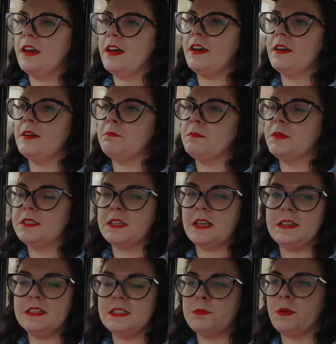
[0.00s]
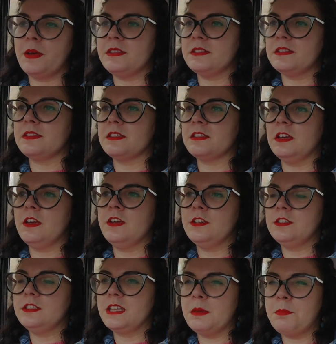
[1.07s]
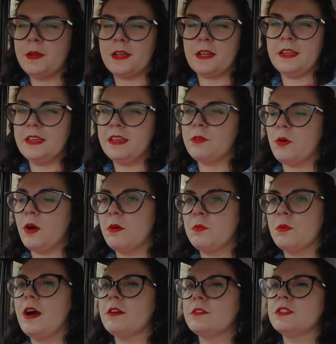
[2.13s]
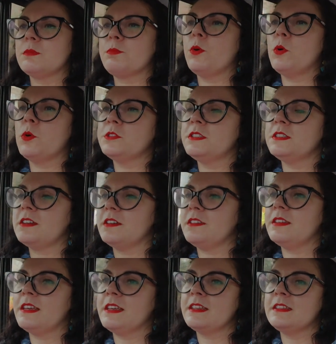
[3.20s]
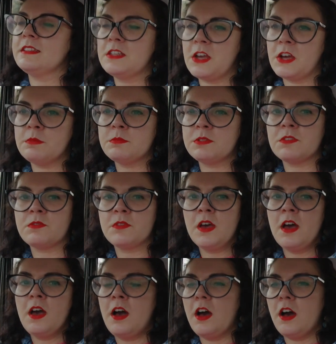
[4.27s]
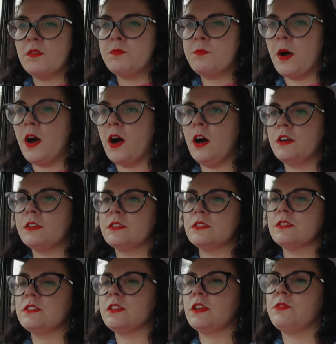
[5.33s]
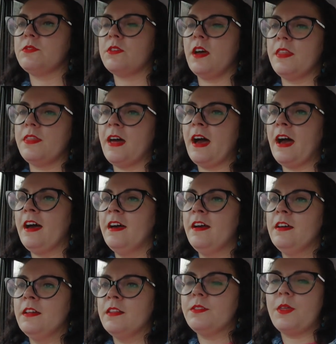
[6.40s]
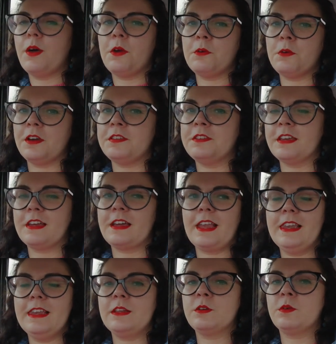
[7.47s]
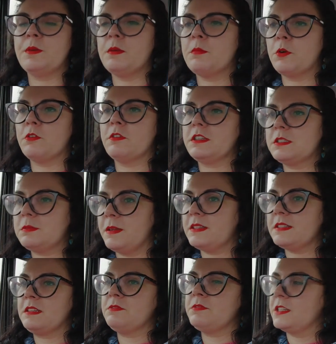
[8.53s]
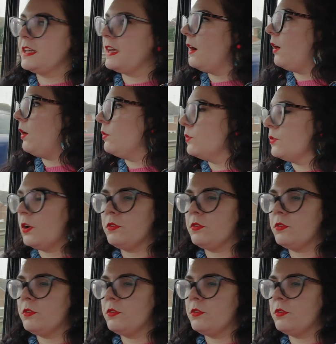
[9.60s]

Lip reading: Mercedes-Benz is typically quite well supported, I think, in terms of parts and stuff like that, though I think a little bit more expensive to get hold of